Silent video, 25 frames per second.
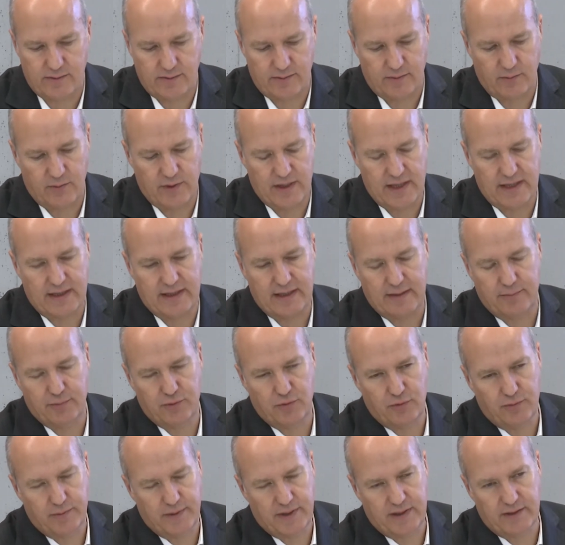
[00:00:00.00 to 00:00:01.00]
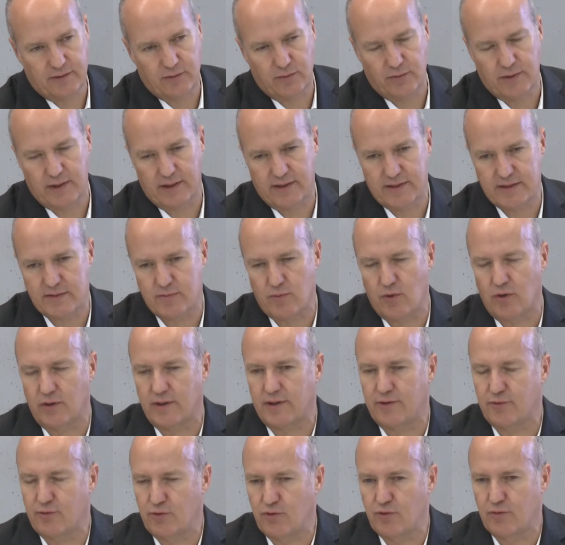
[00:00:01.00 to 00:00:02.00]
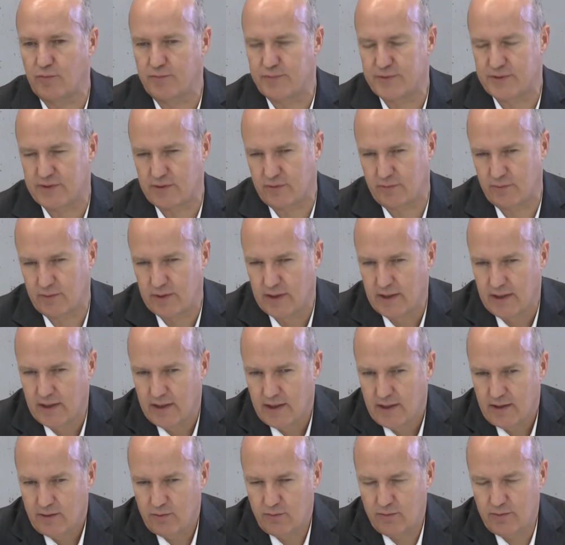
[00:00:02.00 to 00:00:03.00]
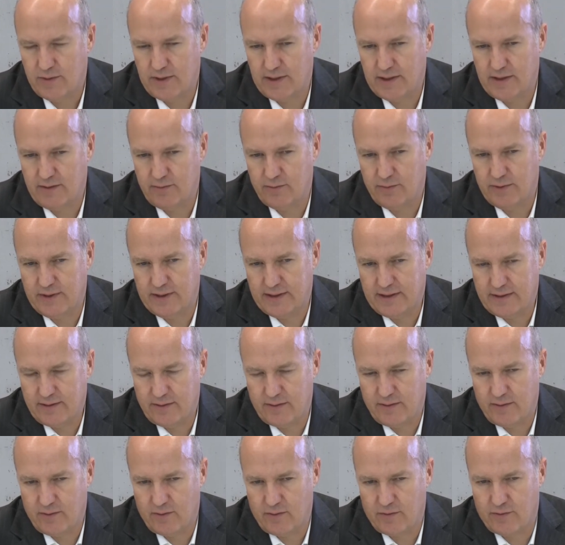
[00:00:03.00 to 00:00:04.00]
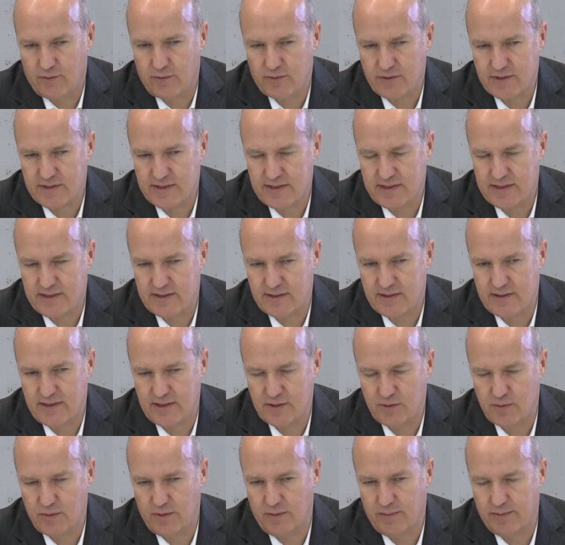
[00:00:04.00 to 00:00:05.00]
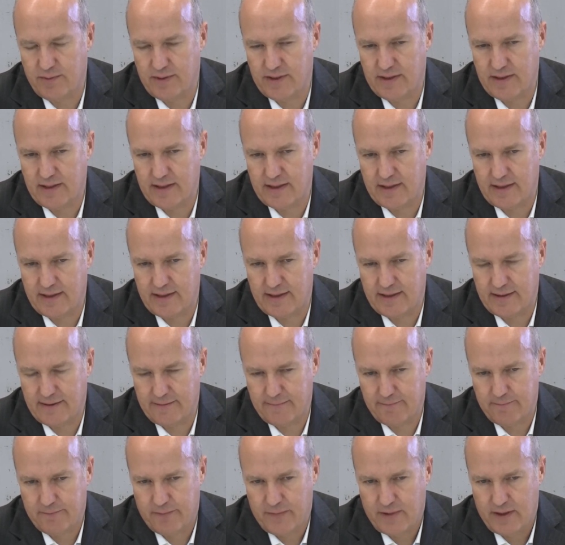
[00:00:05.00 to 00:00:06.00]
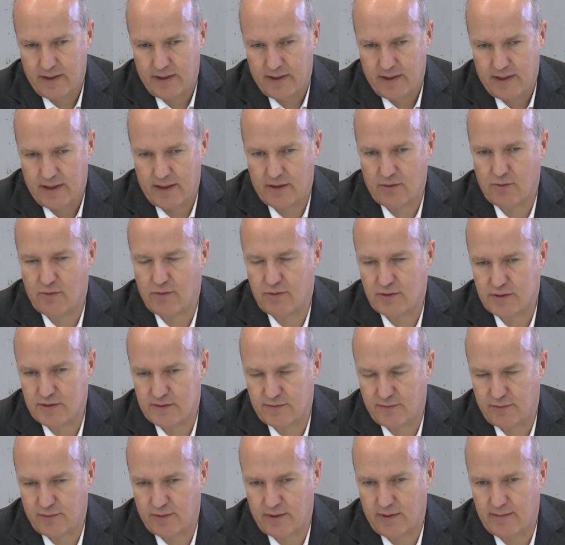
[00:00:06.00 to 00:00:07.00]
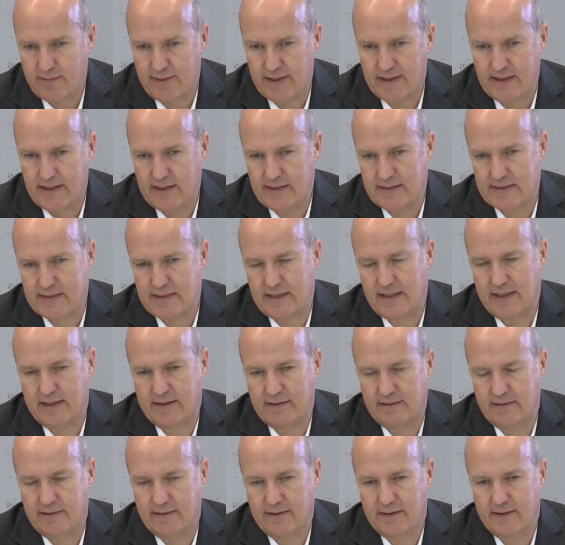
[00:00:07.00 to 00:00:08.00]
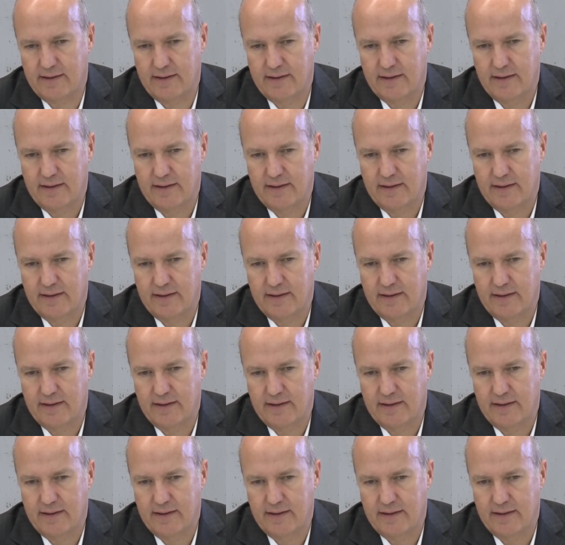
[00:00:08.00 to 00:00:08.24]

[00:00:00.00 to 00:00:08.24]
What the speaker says: we end up to be to a smaller group. So we of course this will be a cost for the banking sector.